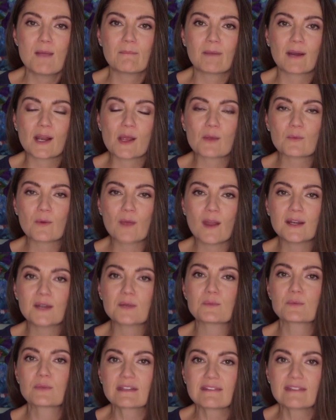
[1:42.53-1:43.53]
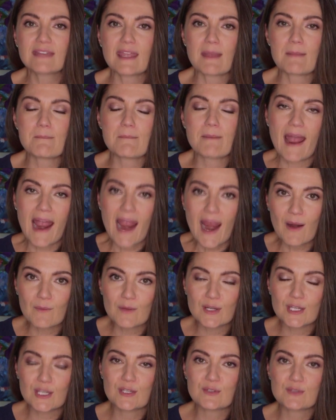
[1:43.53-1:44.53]
but I want to really
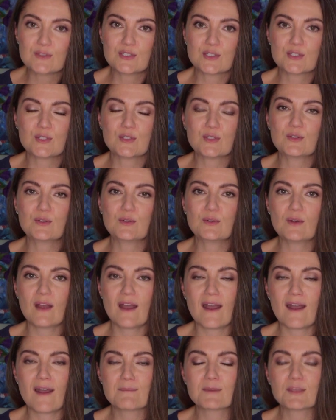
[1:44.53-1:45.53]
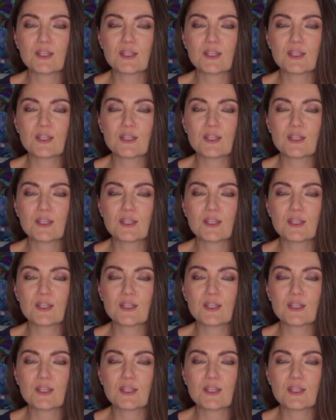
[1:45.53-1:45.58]
empower you to um,